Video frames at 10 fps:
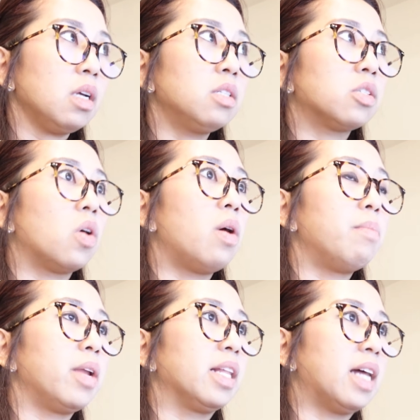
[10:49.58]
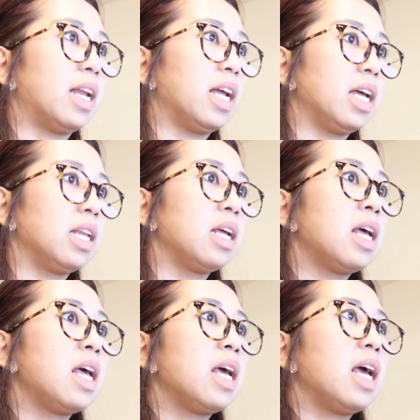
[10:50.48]
So I'm putting that in,
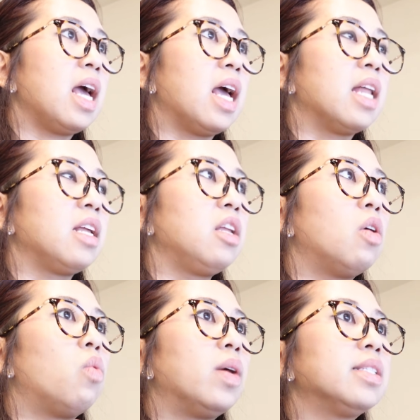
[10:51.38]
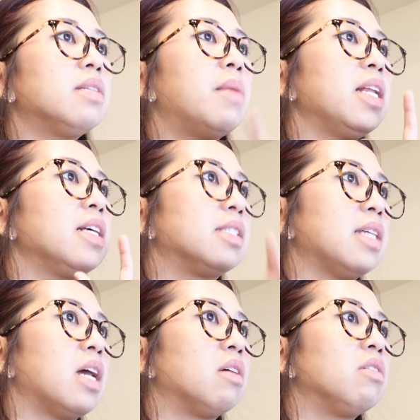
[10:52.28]
and you know, once the money
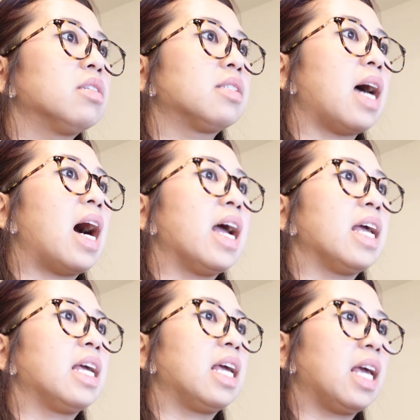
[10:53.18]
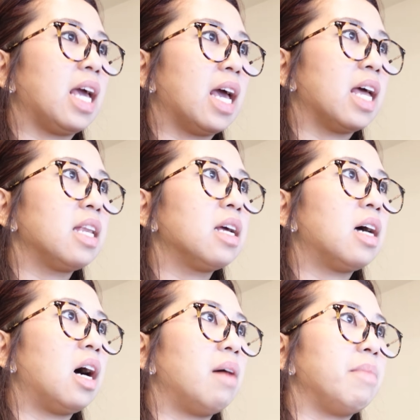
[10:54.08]
settles, I can
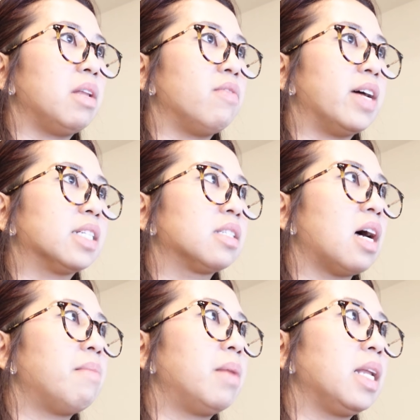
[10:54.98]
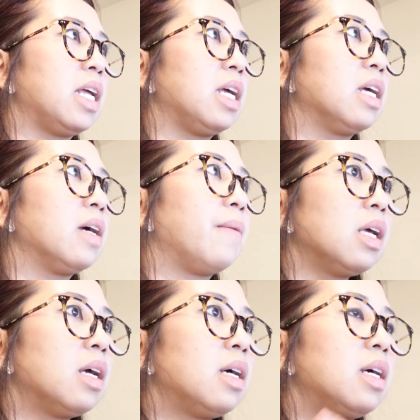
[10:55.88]
invest that money.
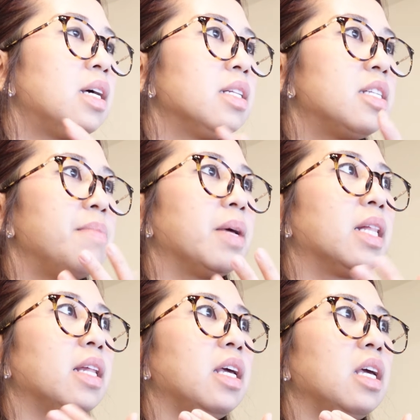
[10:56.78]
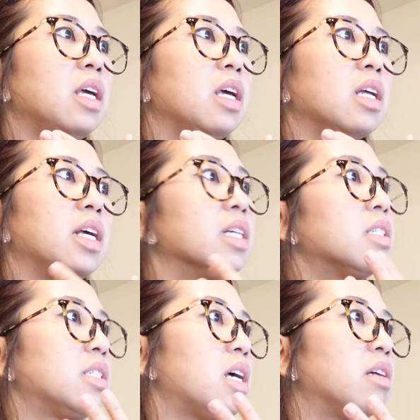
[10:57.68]
Typically it gets
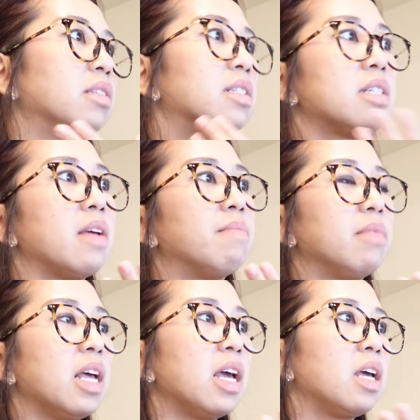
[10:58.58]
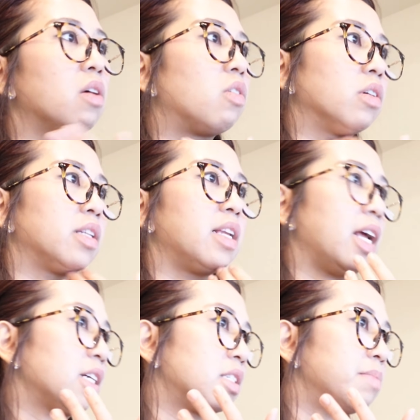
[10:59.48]
settled the same day or the
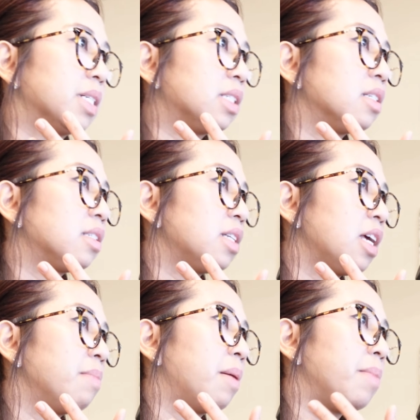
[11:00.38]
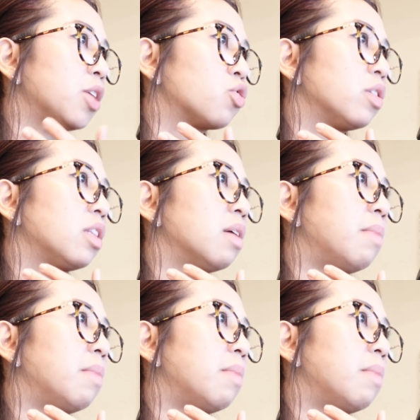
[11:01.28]
next business day, but make sure that the